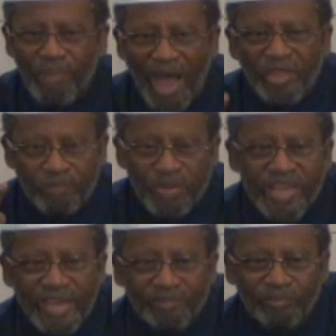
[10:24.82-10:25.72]
by the
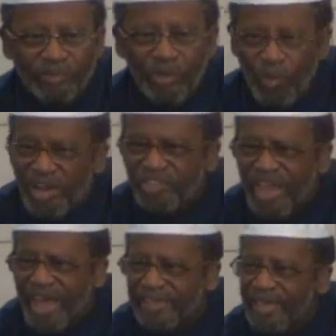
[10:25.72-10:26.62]
pen. What is
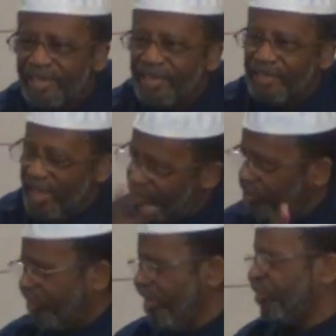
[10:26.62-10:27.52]
that?
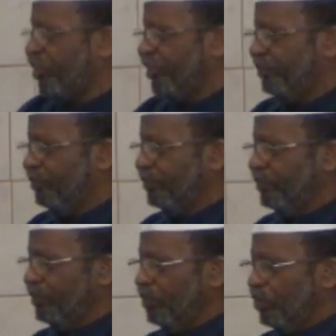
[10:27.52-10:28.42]
Education.
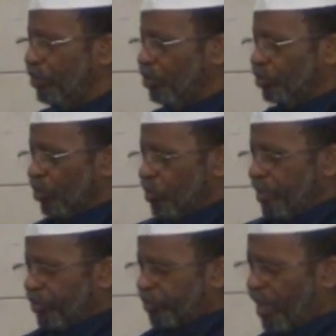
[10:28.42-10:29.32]
So
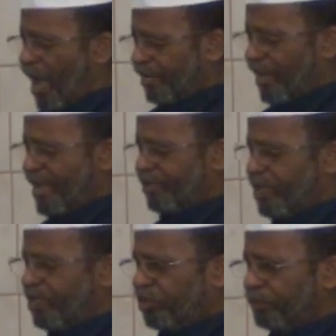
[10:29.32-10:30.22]
in Salat like
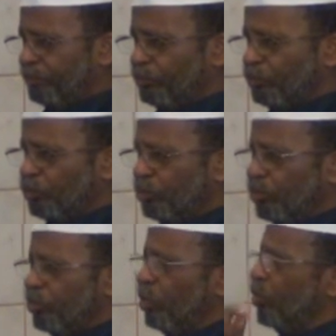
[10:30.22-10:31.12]
this,
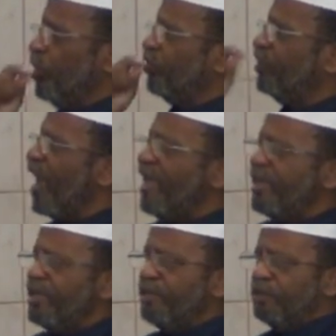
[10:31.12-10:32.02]
you're
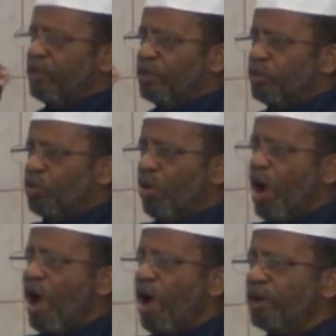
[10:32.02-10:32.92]
reciting
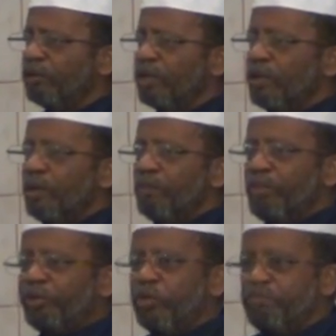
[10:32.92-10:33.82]
Quran,
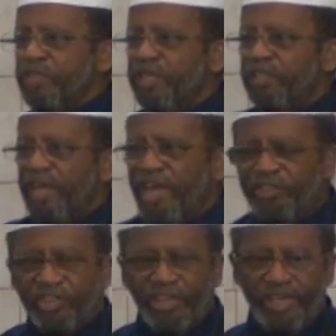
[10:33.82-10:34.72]
but you're being
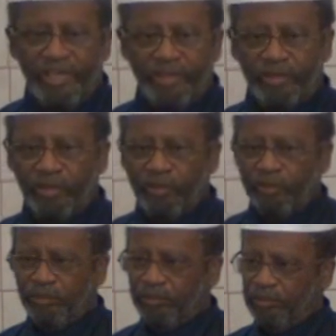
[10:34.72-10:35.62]
educated.
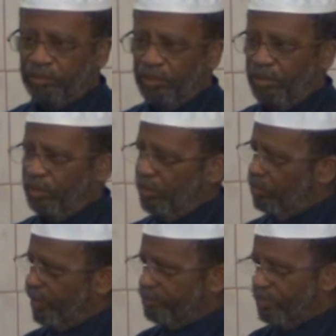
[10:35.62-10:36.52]

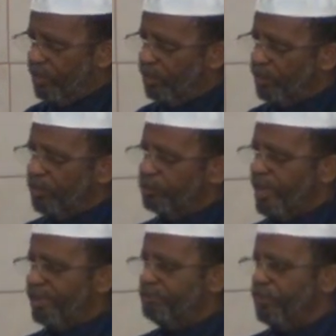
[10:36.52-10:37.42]
Allah Akbar.
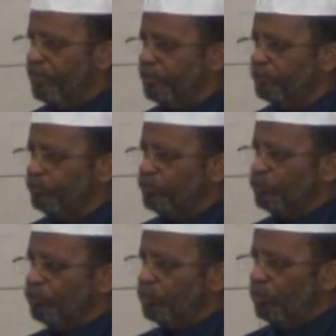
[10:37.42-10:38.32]
Takbir.
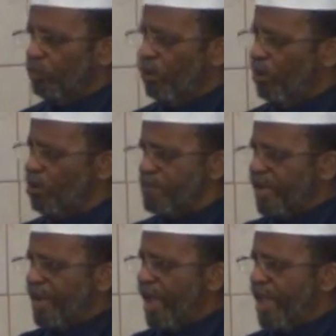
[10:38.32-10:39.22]
Oh
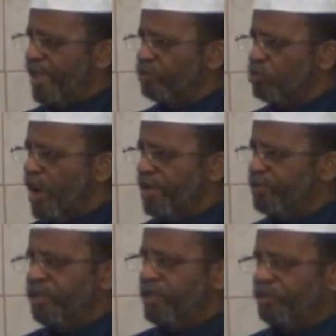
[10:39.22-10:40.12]
man, I had no
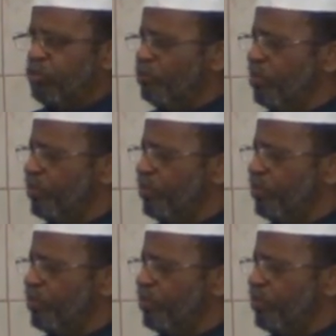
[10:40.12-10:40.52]
idea that's what we